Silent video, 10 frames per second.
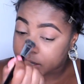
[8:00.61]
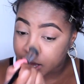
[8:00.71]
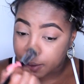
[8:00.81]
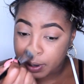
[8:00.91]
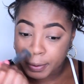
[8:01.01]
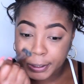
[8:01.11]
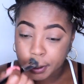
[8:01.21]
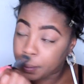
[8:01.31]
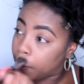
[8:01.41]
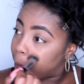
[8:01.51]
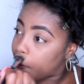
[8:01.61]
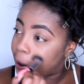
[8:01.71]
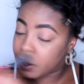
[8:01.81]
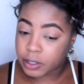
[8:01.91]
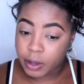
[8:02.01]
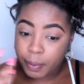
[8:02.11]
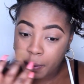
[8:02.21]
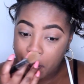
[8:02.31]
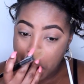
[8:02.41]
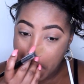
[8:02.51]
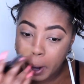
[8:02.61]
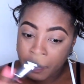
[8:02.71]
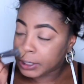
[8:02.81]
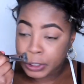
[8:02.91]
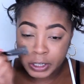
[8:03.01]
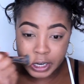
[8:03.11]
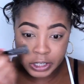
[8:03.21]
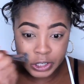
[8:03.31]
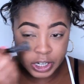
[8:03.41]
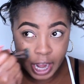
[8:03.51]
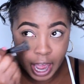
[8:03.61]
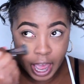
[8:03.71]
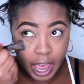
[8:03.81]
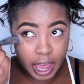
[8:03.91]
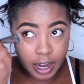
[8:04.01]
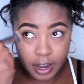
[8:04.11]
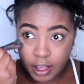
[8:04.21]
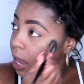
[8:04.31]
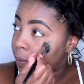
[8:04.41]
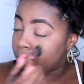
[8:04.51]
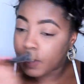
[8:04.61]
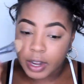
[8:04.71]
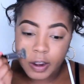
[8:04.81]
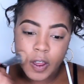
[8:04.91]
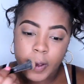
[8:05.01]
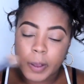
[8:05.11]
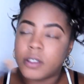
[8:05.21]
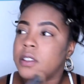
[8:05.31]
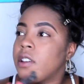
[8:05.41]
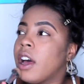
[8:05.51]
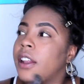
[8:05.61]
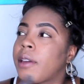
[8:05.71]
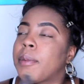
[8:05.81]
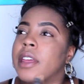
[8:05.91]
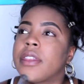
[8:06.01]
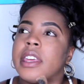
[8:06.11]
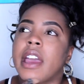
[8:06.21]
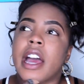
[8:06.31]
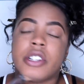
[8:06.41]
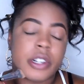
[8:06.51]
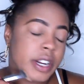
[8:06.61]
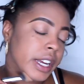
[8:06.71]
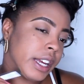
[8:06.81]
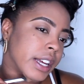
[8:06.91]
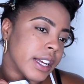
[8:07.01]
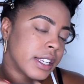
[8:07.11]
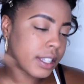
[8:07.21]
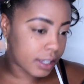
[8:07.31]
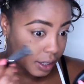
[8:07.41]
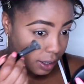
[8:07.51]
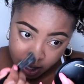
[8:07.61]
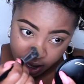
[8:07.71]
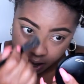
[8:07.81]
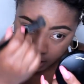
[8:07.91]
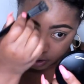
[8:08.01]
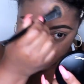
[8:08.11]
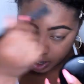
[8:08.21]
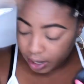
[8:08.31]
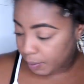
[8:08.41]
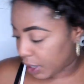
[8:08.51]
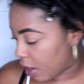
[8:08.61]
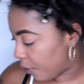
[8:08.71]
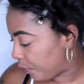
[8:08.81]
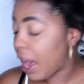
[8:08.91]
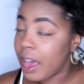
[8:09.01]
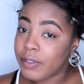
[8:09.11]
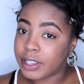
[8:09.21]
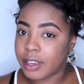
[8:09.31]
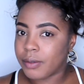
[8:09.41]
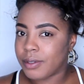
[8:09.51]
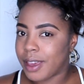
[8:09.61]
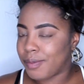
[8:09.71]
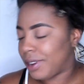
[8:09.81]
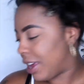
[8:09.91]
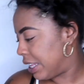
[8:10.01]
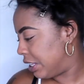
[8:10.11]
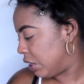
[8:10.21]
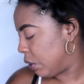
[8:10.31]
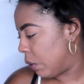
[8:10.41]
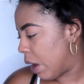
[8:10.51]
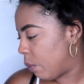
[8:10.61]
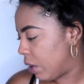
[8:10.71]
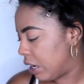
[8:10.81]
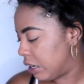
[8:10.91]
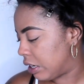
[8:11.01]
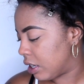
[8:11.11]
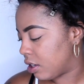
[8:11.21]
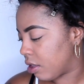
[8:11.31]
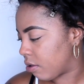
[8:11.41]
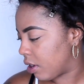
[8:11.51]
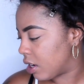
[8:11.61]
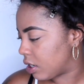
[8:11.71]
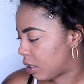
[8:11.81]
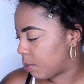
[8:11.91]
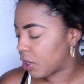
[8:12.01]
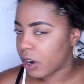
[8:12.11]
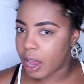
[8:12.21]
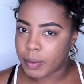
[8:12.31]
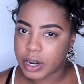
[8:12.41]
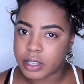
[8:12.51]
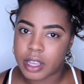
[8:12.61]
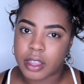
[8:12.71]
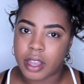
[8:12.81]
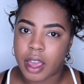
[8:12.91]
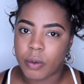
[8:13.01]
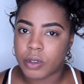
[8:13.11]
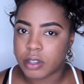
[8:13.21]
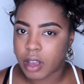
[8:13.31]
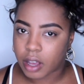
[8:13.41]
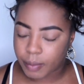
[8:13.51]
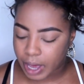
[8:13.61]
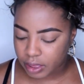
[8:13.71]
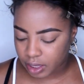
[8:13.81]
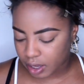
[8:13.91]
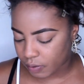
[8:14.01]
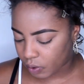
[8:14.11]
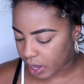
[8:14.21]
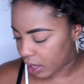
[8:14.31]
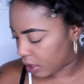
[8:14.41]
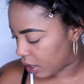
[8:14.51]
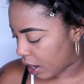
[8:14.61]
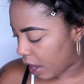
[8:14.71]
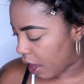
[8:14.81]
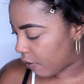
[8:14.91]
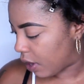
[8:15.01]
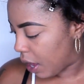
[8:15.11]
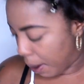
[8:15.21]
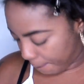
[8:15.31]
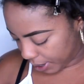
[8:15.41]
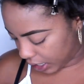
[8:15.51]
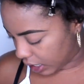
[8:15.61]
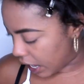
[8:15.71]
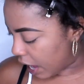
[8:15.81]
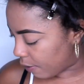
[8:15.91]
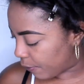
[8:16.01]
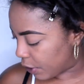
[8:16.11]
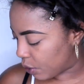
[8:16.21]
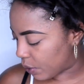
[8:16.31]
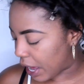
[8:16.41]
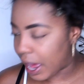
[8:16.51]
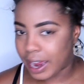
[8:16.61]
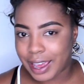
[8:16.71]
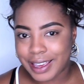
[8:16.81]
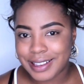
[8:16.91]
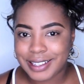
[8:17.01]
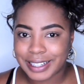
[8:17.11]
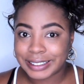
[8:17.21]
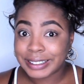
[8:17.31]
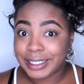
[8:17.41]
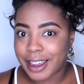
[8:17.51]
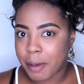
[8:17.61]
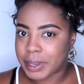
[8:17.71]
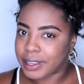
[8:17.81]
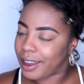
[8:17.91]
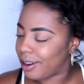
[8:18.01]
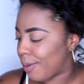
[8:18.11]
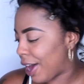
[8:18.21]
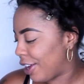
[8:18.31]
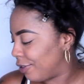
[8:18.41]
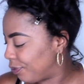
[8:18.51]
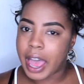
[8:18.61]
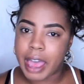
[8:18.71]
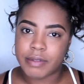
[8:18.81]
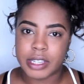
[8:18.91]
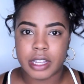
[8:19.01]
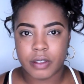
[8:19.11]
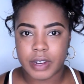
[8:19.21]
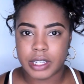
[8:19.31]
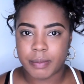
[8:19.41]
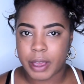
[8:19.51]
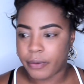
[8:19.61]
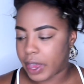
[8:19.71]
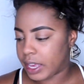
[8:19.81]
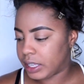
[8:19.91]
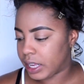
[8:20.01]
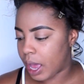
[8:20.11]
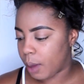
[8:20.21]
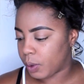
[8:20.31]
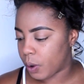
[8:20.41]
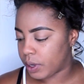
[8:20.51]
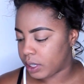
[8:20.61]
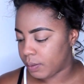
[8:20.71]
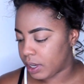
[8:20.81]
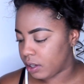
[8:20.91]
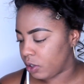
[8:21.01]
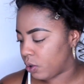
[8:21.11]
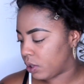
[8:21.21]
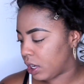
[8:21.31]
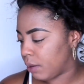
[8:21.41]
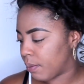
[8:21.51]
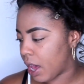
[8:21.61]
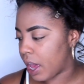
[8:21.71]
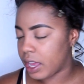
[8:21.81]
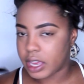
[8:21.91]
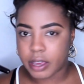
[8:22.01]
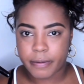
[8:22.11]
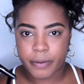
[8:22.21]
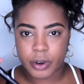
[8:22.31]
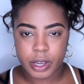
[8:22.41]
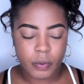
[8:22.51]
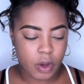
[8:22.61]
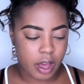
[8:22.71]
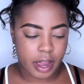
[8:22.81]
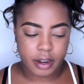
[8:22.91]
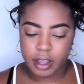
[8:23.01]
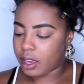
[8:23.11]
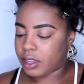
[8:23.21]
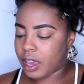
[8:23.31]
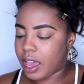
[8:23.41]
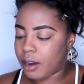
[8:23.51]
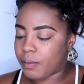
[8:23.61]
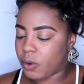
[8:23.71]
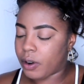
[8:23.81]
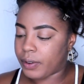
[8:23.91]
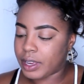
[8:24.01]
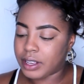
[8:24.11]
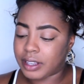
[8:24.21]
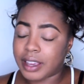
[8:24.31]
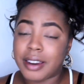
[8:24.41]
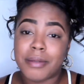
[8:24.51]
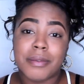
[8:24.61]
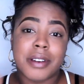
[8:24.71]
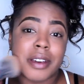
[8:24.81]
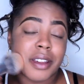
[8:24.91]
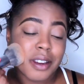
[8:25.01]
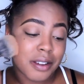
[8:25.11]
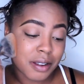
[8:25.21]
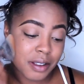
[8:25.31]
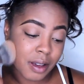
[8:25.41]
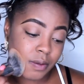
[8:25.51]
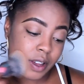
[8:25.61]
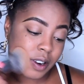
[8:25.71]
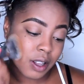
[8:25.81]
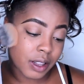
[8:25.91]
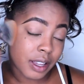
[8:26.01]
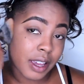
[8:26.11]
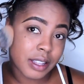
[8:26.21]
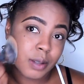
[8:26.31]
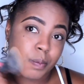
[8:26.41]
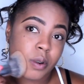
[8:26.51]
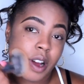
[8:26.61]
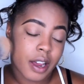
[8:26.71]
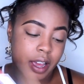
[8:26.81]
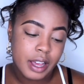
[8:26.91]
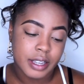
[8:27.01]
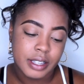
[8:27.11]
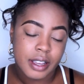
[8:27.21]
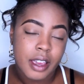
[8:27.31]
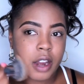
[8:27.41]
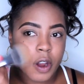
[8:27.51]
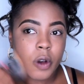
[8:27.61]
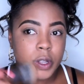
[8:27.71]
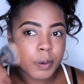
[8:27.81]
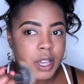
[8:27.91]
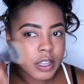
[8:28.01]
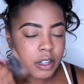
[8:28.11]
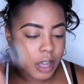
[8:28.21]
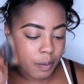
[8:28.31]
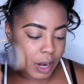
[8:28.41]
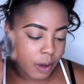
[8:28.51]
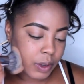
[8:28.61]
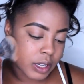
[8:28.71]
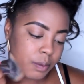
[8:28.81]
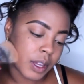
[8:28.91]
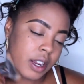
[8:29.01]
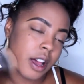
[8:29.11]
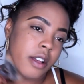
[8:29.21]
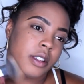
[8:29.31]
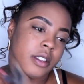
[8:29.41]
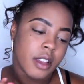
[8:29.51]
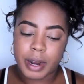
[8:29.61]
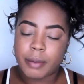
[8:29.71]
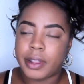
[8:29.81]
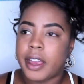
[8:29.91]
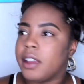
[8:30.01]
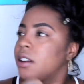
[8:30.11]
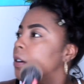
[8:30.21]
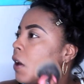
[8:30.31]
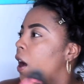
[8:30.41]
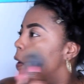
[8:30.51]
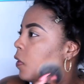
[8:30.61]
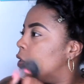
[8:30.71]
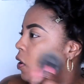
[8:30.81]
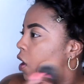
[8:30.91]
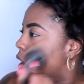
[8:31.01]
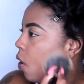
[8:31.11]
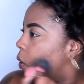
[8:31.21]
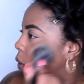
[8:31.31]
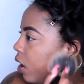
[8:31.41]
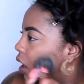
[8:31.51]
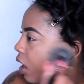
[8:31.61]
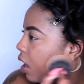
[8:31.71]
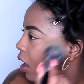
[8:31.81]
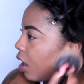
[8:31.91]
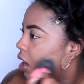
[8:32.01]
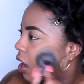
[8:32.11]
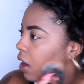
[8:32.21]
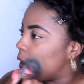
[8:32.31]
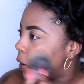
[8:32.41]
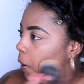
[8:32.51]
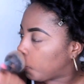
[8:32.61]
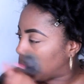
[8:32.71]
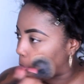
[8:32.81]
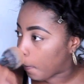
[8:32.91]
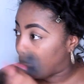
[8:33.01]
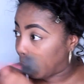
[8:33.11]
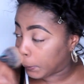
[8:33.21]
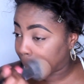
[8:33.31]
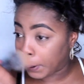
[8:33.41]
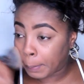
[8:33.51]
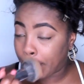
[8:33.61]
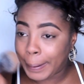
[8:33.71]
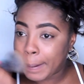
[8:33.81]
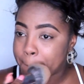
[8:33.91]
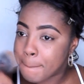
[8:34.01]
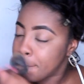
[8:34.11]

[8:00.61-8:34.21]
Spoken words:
and tell me what you prefer. Do you prefer the chit chat type of videos? Do y'all like my theatrics? I don't know, y'all let me know. I have a giveaway plan too. I'm waiting to get to 300 subscribers and then I will talk about the giveaway that I have planned for you guys. I'm excited about it. I have to set the rest of my face. I'm going to be using my E41. Again, Morphe is getting rid of their Elite products. I know it's because they're coming out with something else, but I'm like not in the know enough to know what it's gonna be.